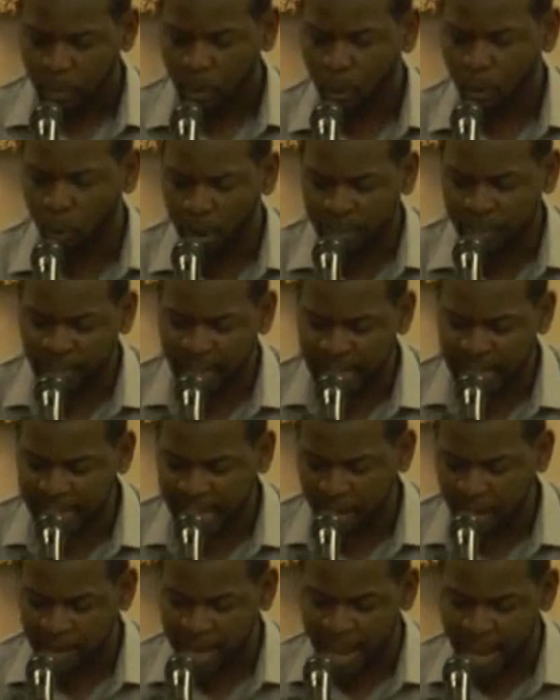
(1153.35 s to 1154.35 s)
one thing
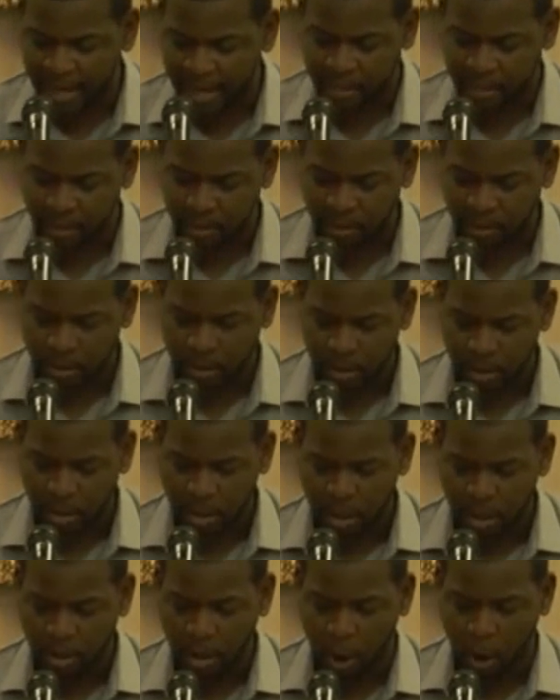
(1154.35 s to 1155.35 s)
thou lackest.
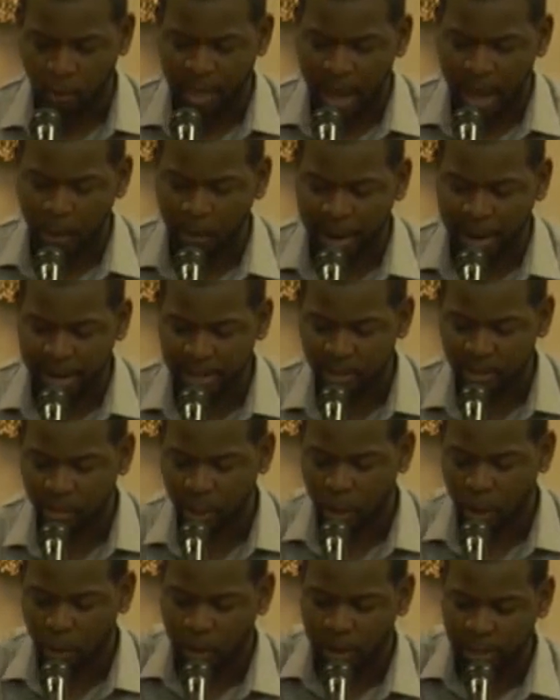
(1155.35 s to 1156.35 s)
Go thy way,
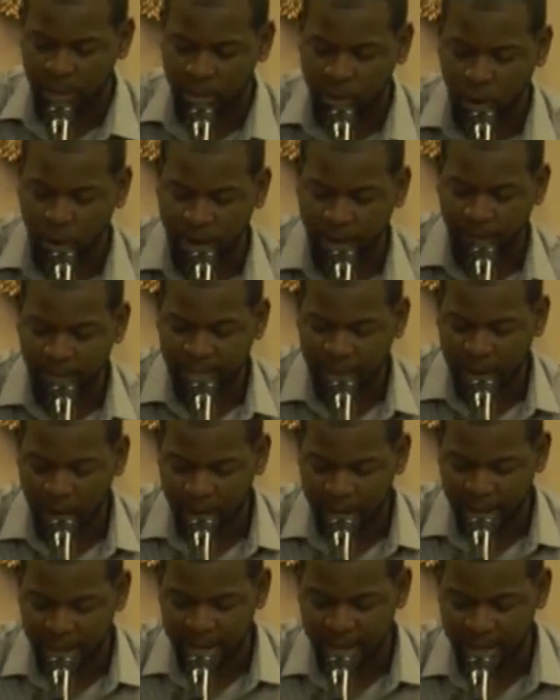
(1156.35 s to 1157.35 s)
sell whatsoever thou
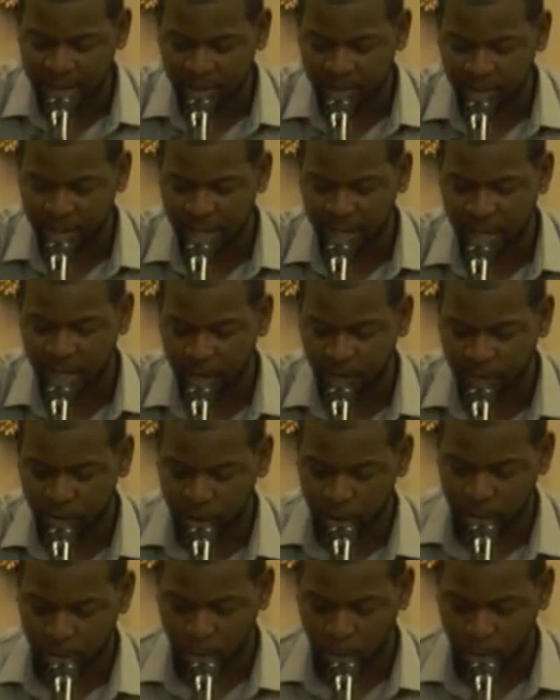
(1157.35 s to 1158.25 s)
hast, and give to the